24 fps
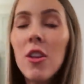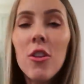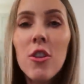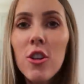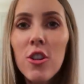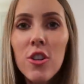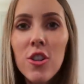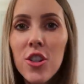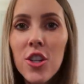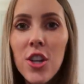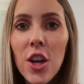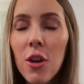
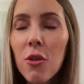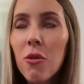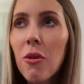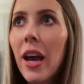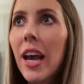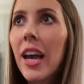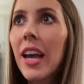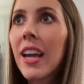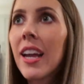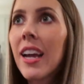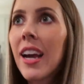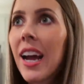There's no
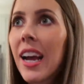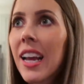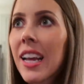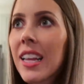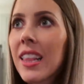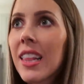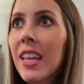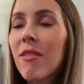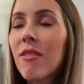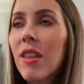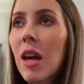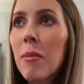way I
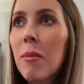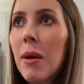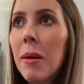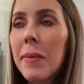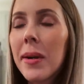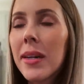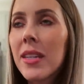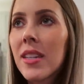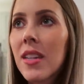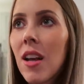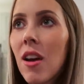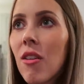can lift that by
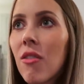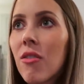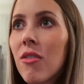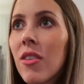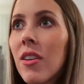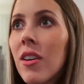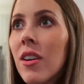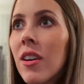myself.